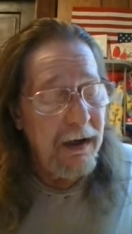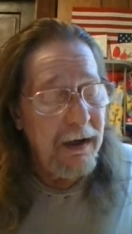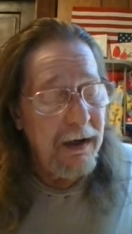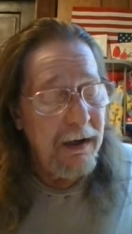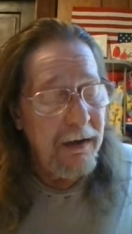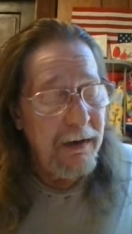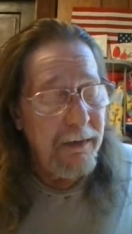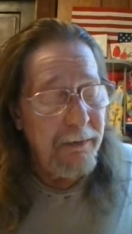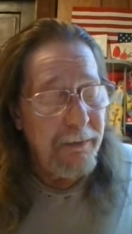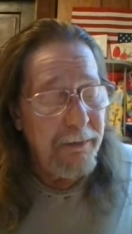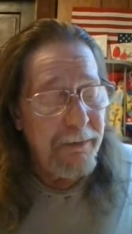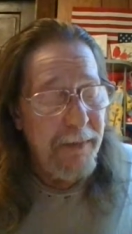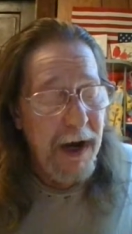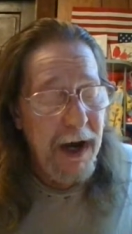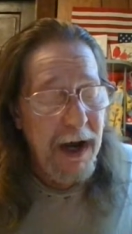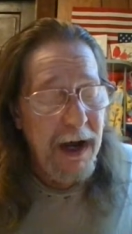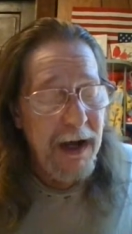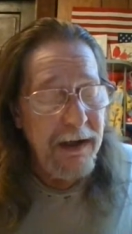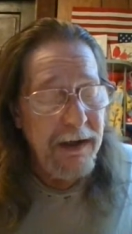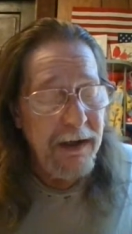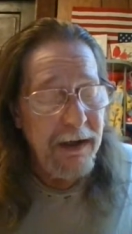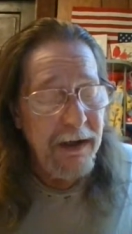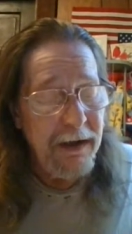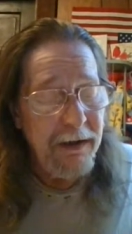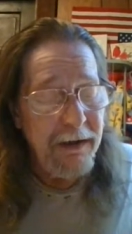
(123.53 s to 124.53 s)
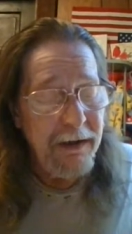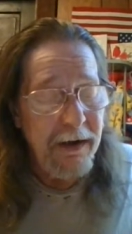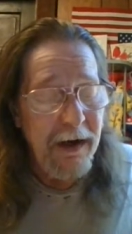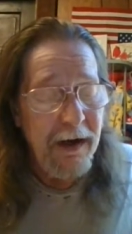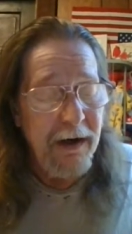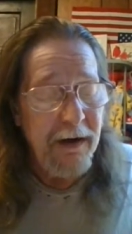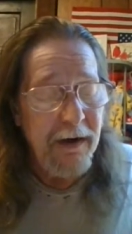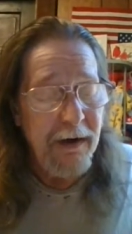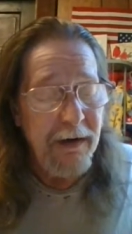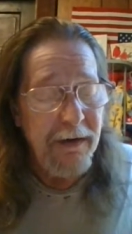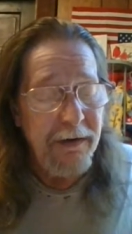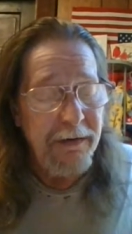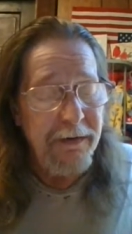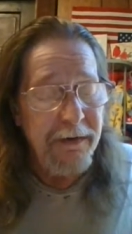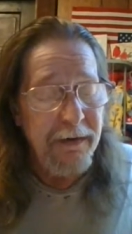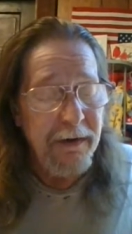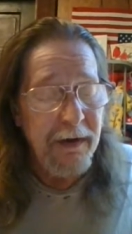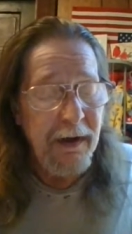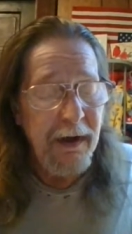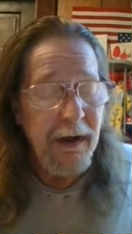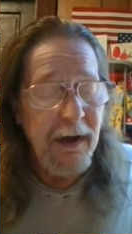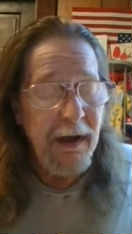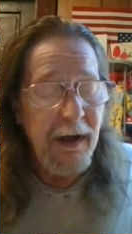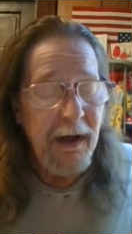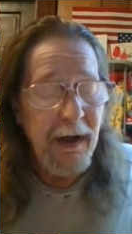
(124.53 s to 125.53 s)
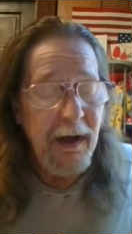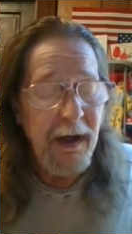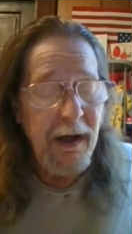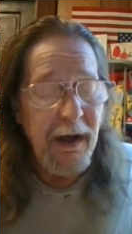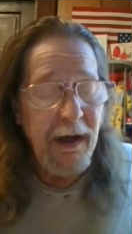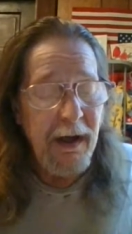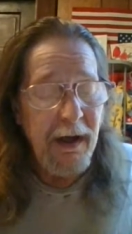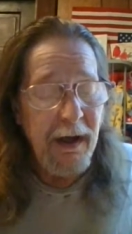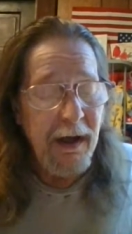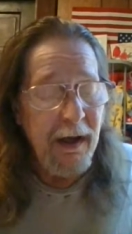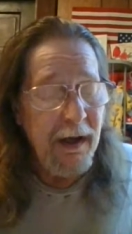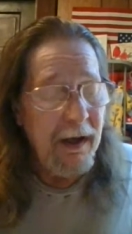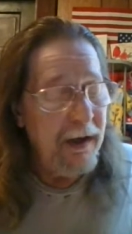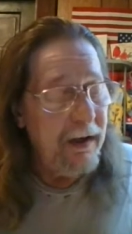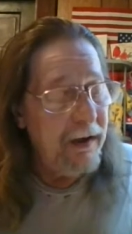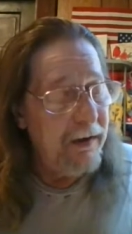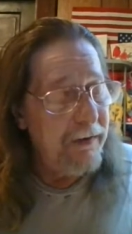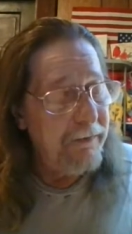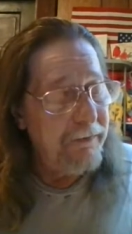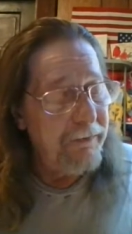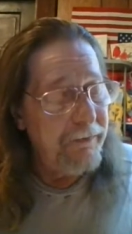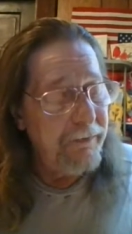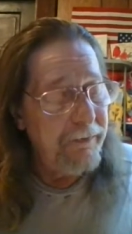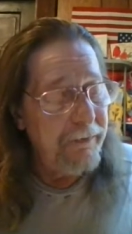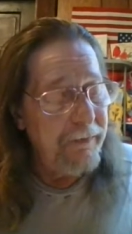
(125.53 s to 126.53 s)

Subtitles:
Biden and Harris, uh,